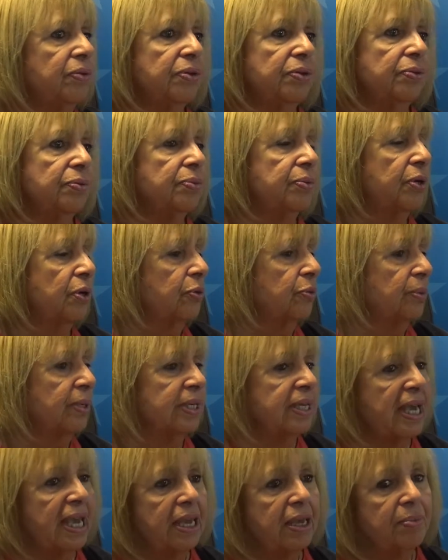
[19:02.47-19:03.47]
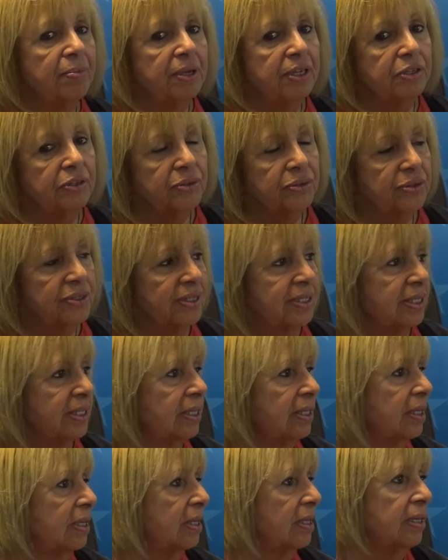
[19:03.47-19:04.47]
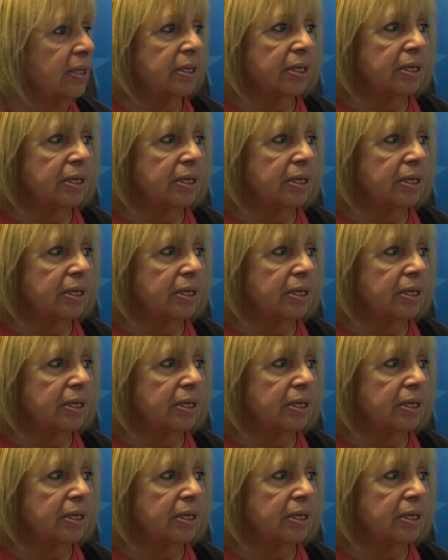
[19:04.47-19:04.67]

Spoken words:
You go to a game and you'll see